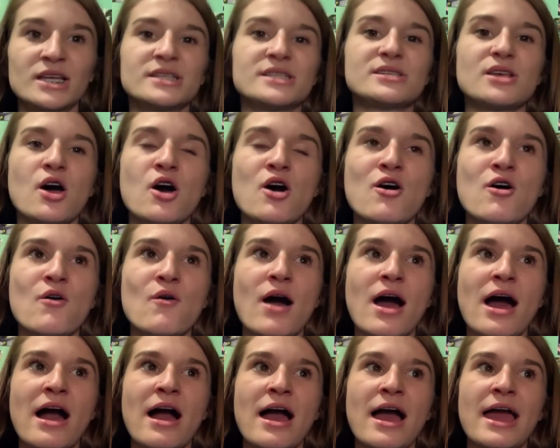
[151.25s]
So
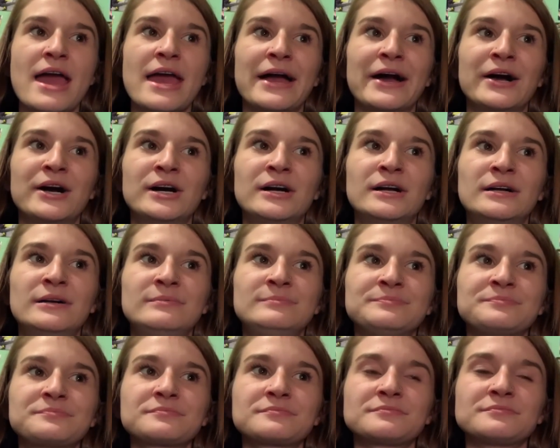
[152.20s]
I
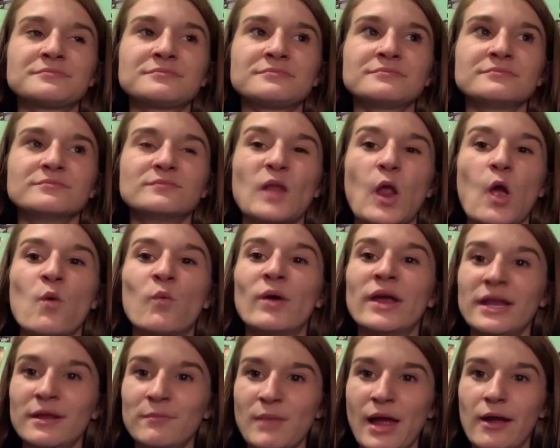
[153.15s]

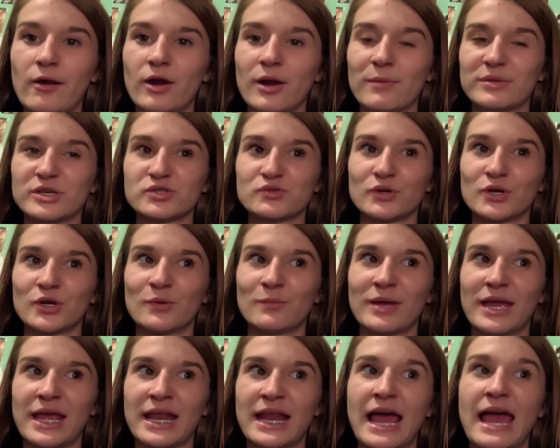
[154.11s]
went in my grandma's room,
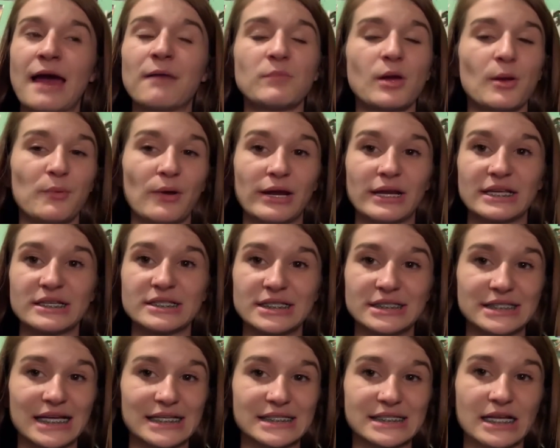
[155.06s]
and I had my pregnancy
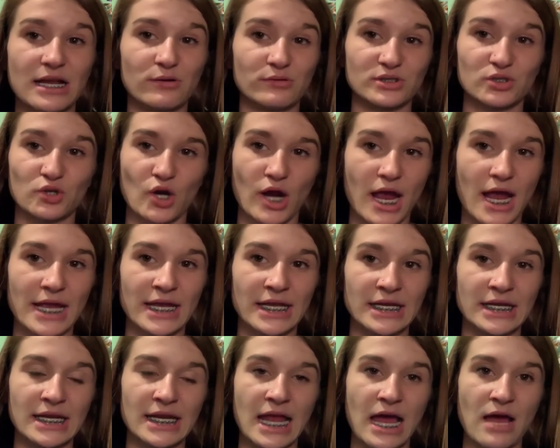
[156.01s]
test, and I was
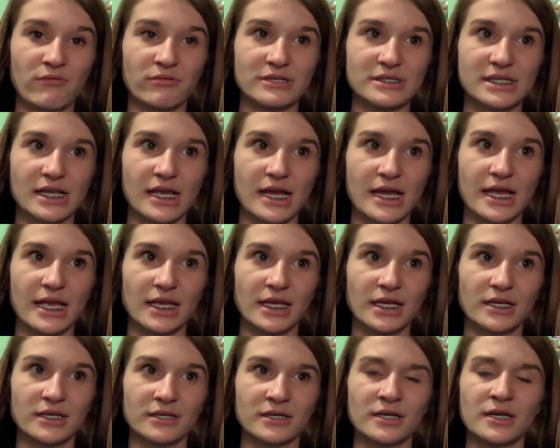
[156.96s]
crying. And I was like,
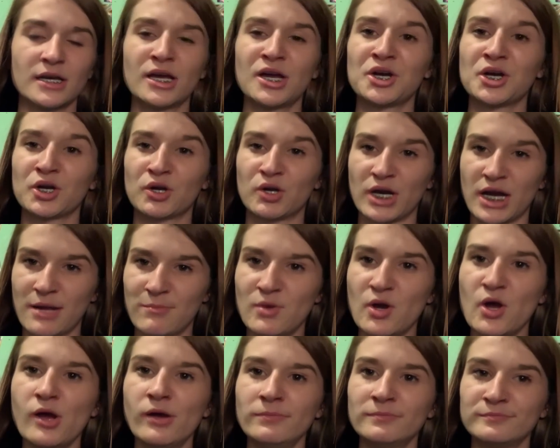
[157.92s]

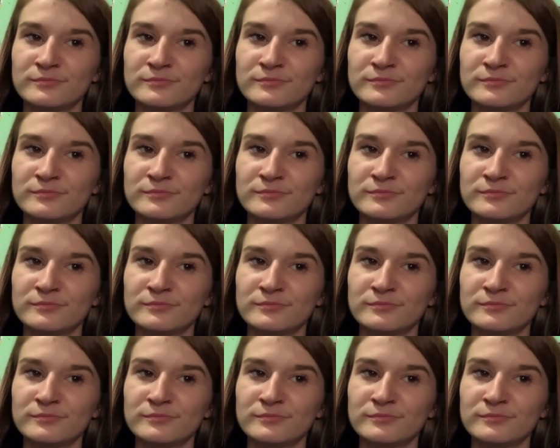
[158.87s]
Grandma,